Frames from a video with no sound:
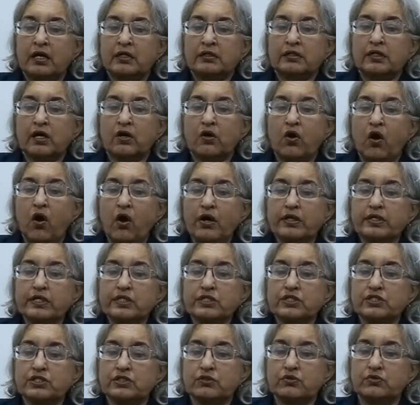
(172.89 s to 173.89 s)
the
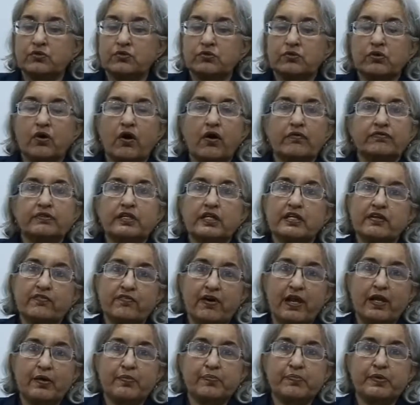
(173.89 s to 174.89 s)
cornerstone of the
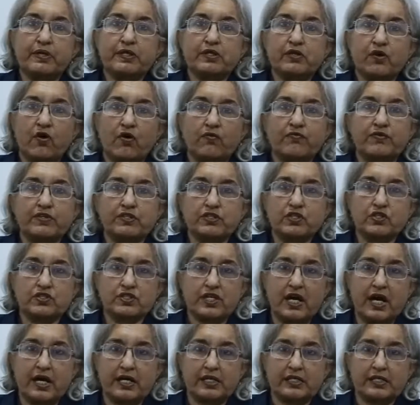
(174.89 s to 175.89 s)
development of a
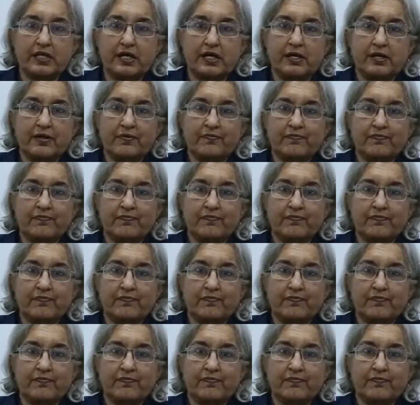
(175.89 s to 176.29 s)
society,